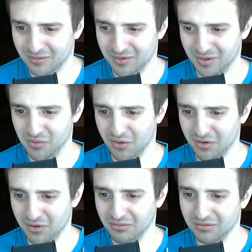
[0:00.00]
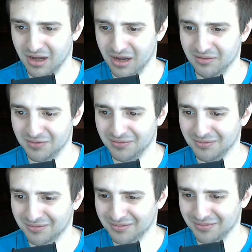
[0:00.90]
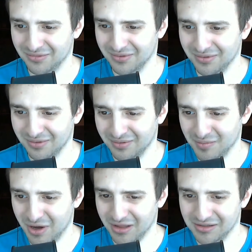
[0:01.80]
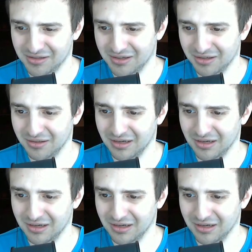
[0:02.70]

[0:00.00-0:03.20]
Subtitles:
support kind of policy.